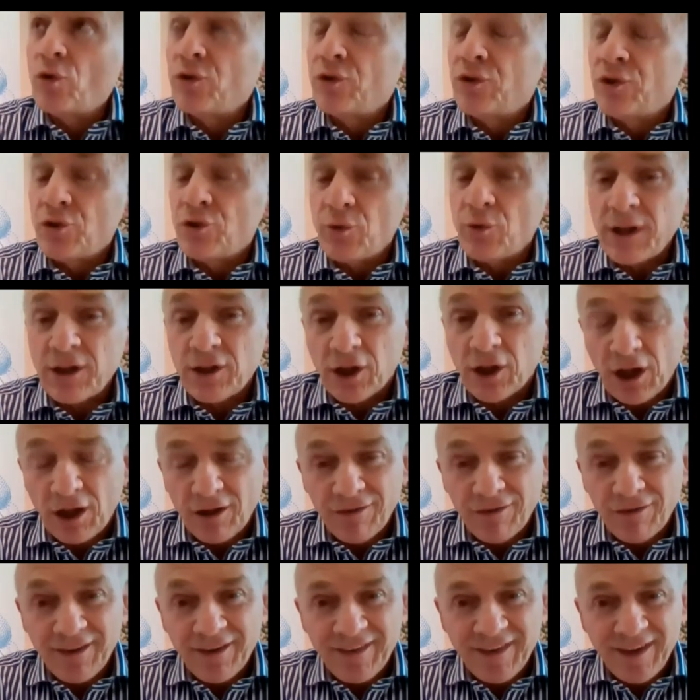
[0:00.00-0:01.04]
During the
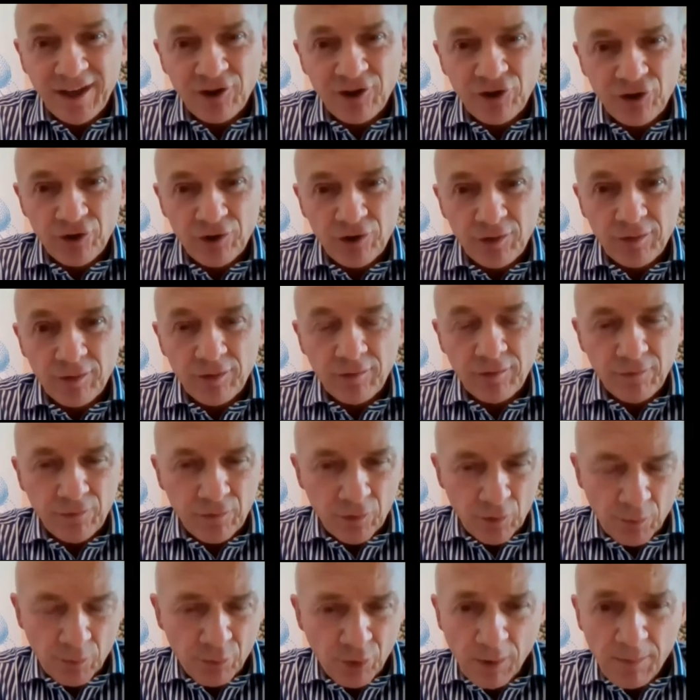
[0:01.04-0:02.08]
conversation
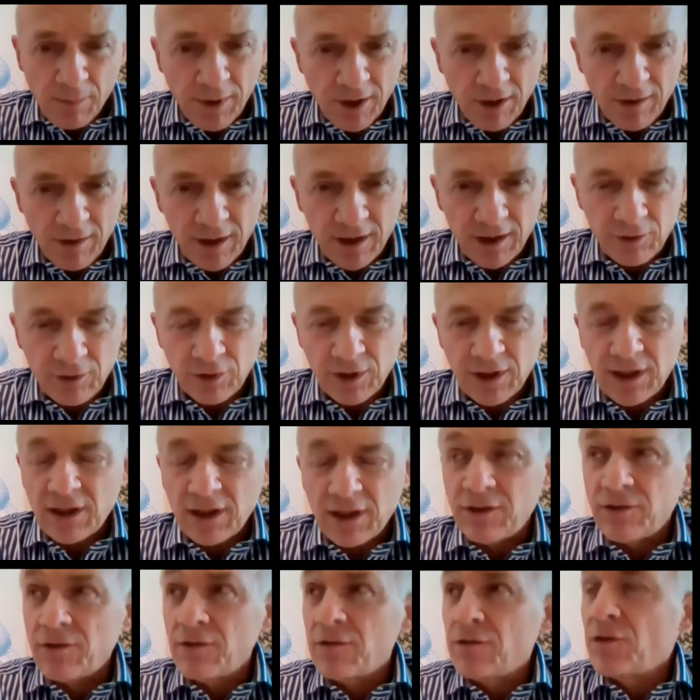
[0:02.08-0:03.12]
for preparing the
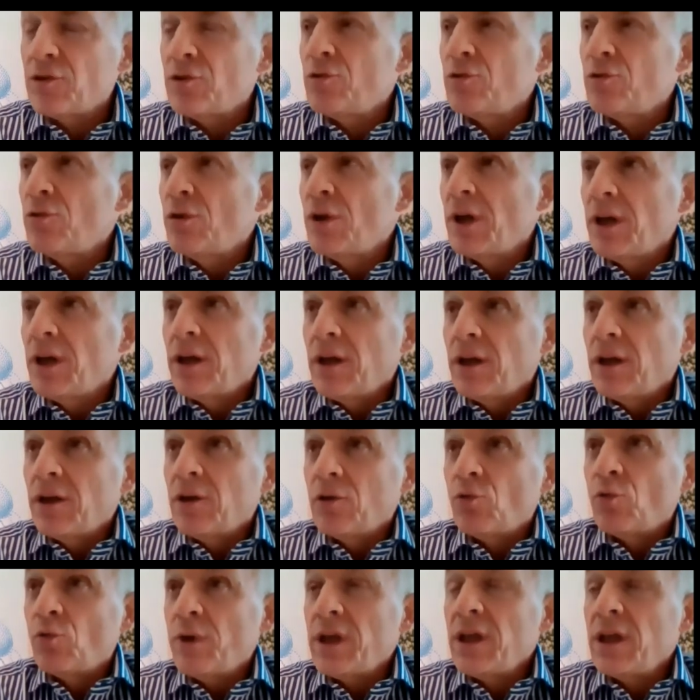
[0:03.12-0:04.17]
interview,
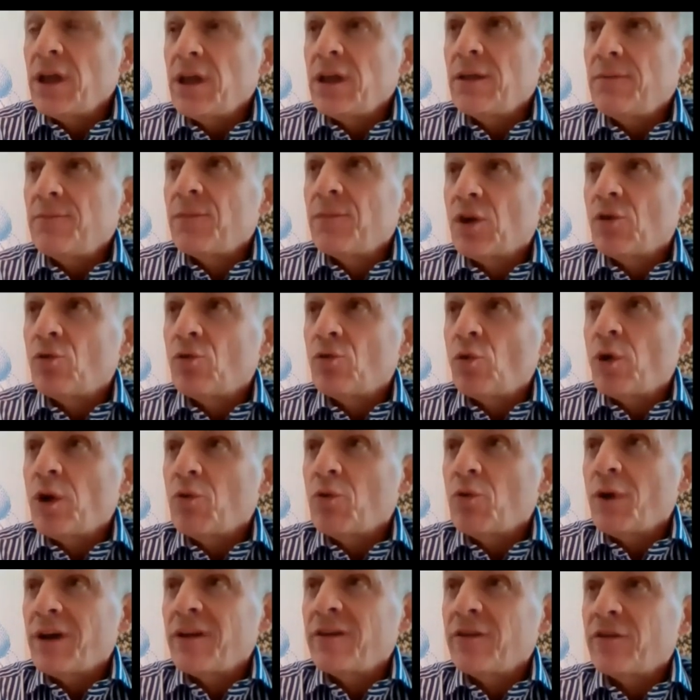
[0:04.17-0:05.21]
we
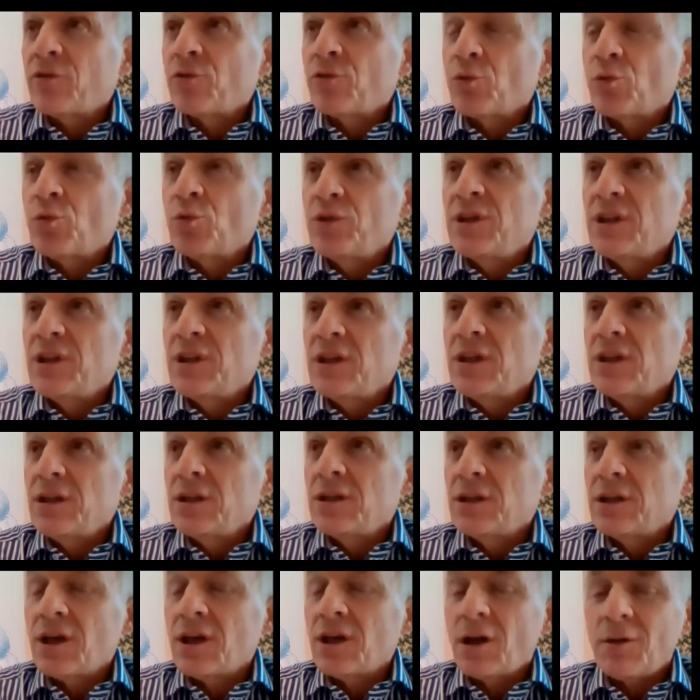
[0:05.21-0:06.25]
went through the
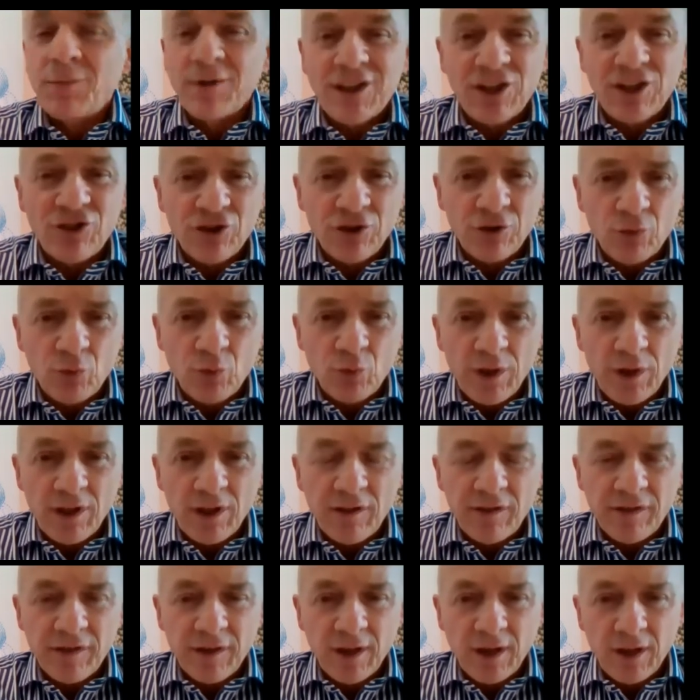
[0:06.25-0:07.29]
competition
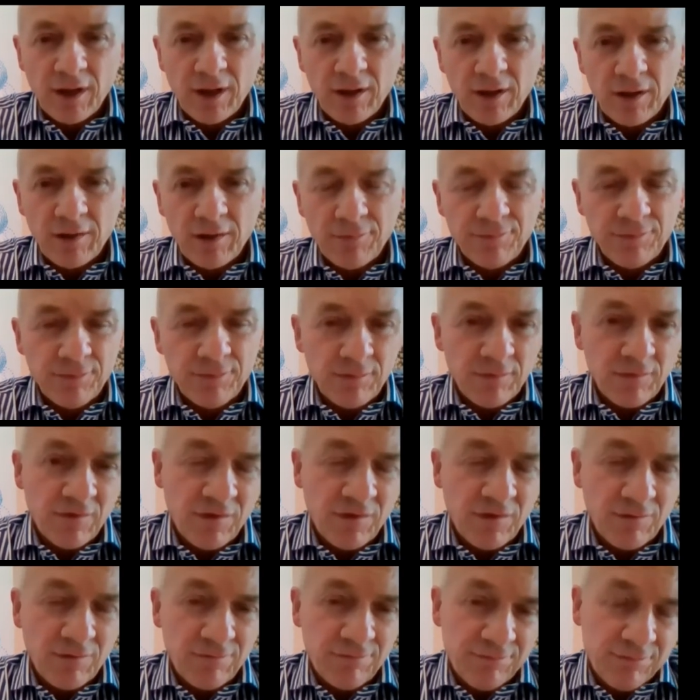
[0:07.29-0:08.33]
with
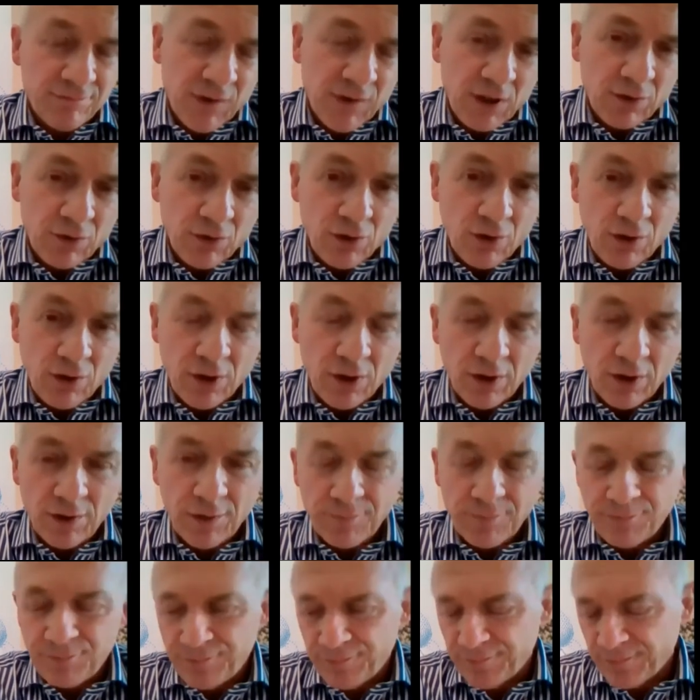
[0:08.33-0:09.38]

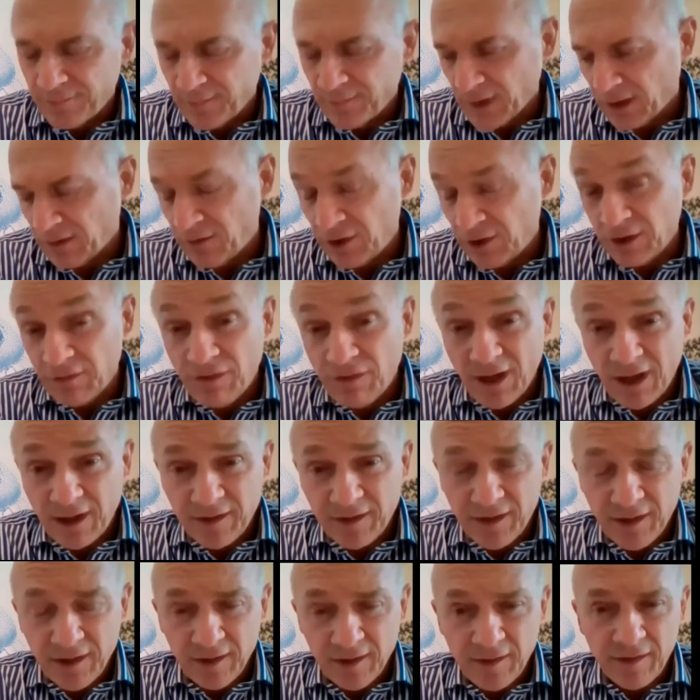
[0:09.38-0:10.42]
the
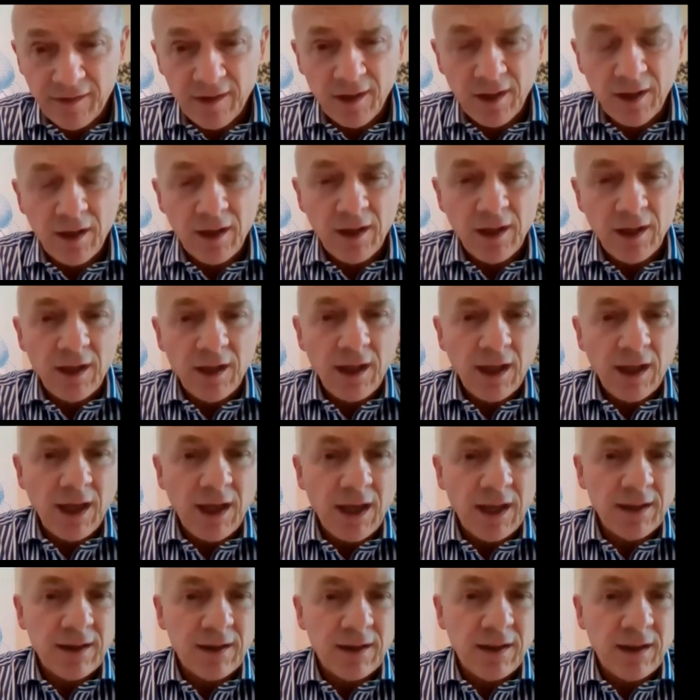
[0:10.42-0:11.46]
vaccines,
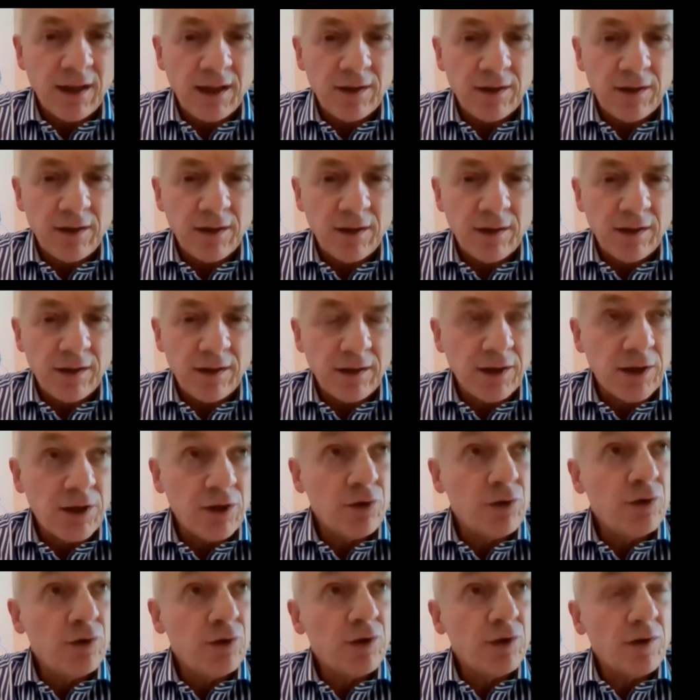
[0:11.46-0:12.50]
and
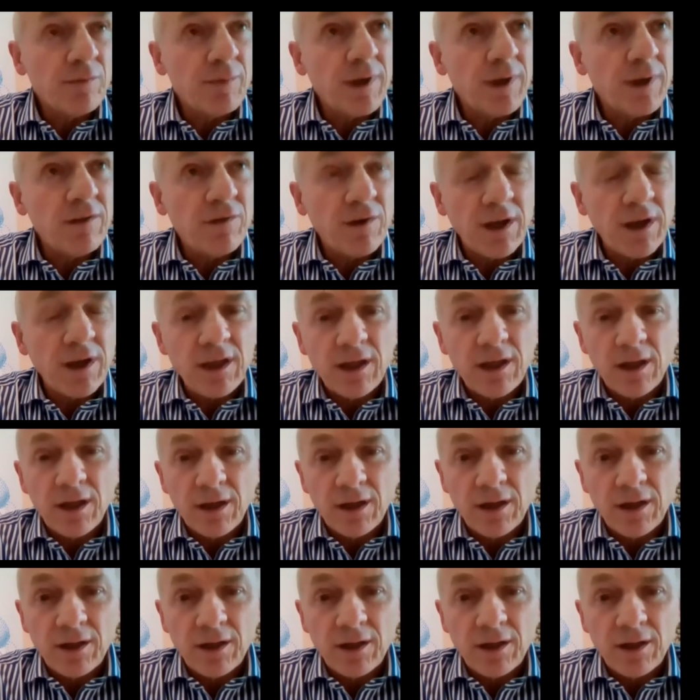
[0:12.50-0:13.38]
you have been very